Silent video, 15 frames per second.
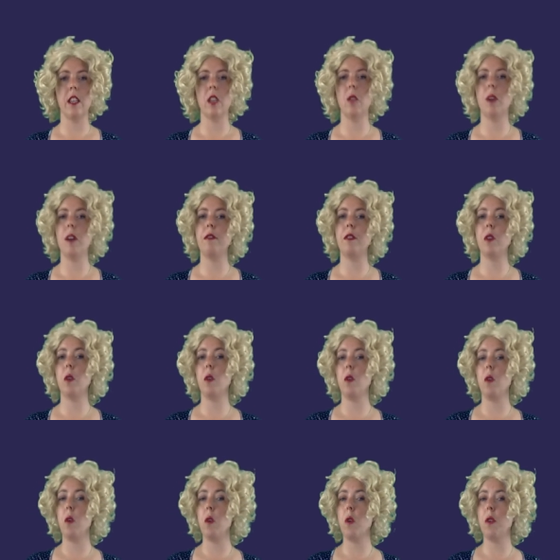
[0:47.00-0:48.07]
You have the
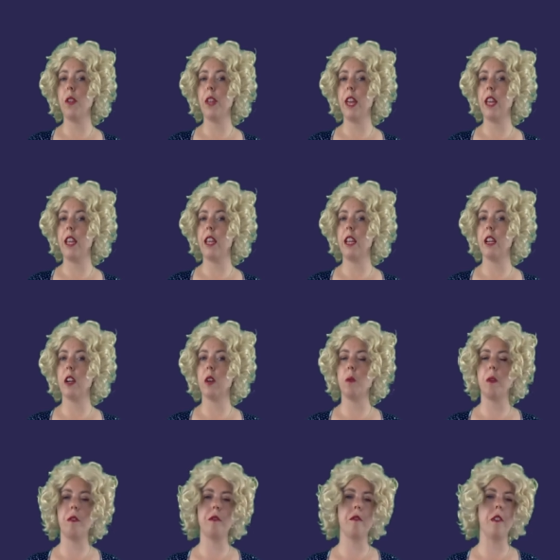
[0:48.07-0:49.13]
whole day here
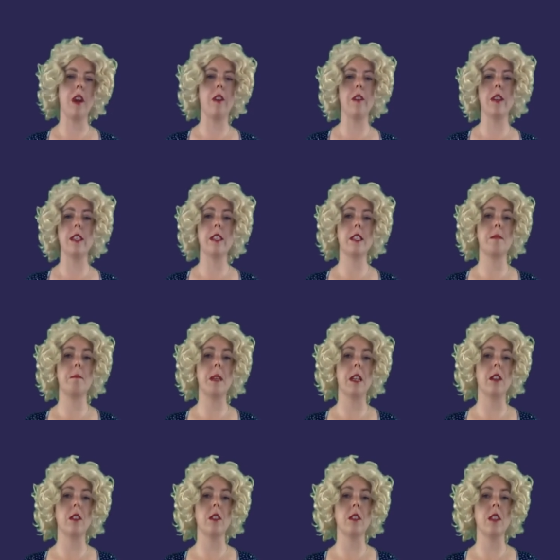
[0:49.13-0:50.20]
with various
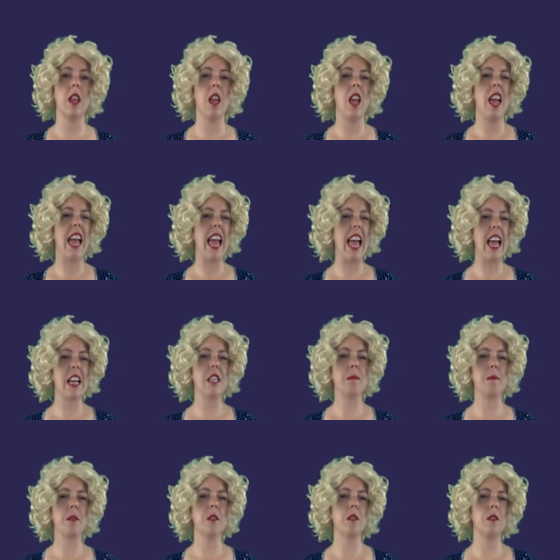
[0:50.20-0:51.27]
speakers,
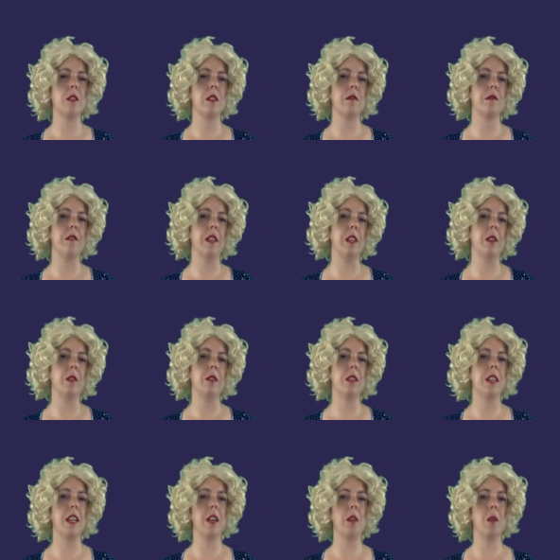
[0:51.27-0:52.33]
expert on their fields,
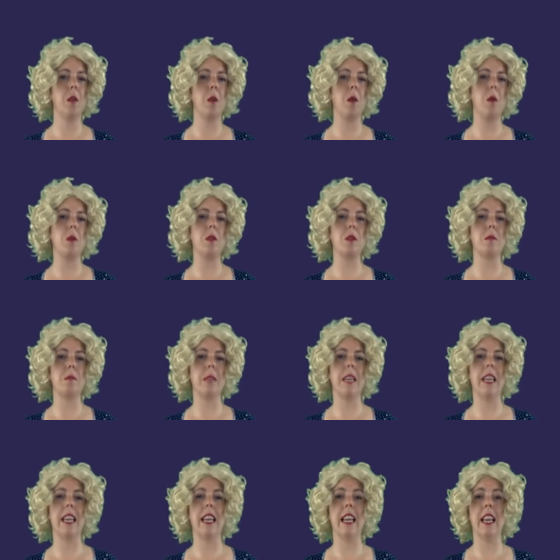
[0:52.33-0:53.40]
and they're all
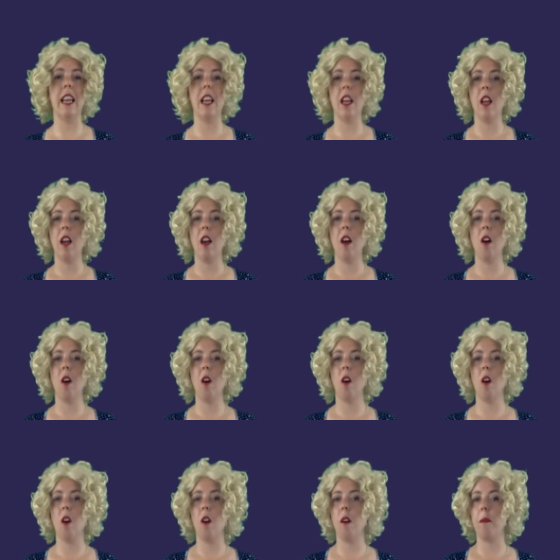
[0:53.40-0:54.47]
speaking
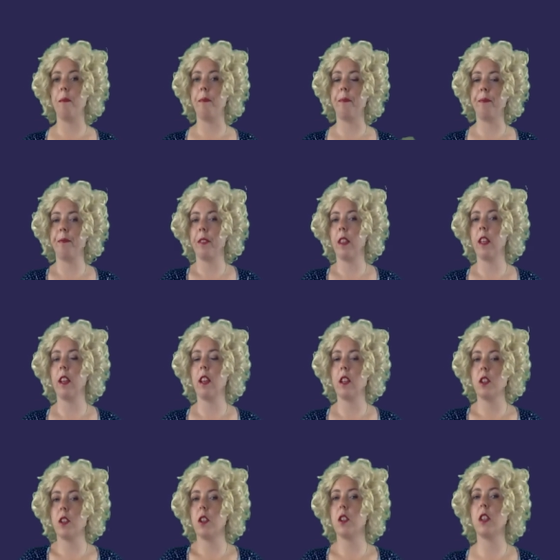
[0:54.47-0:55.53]
a
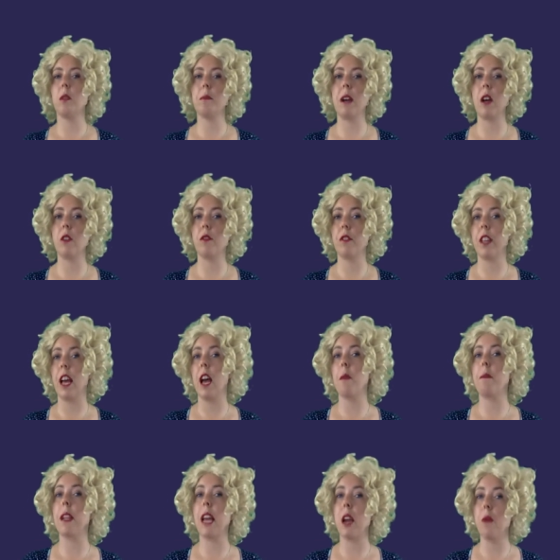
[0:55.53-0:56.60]
certain amount of
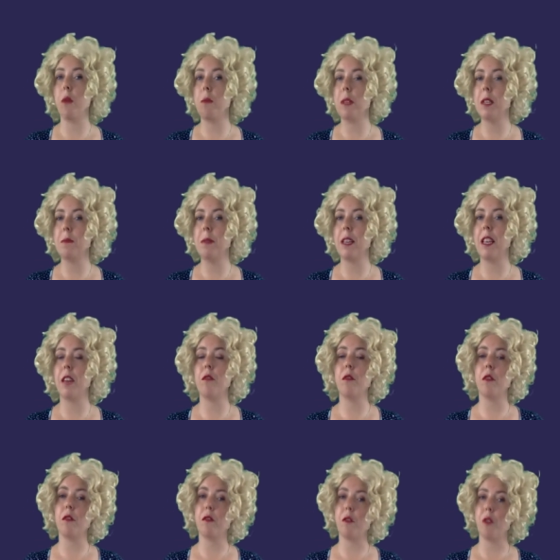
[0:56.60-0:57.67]
time, and I will be speaking
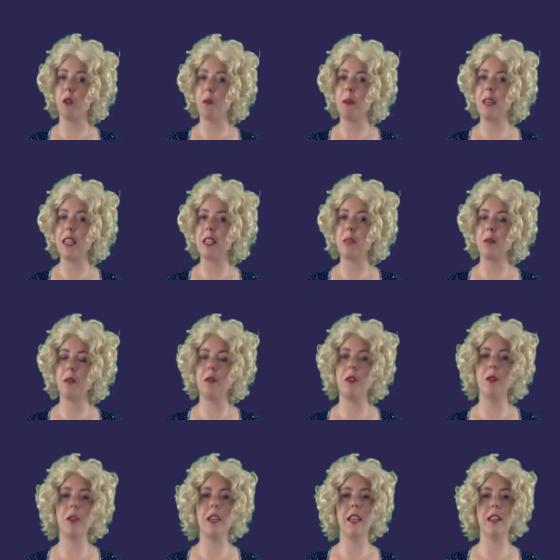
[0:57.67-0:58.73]
for 4 minutes with
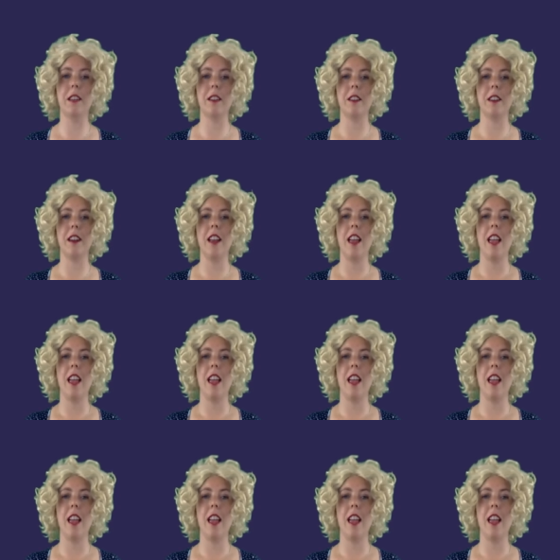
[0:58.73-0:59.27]
you here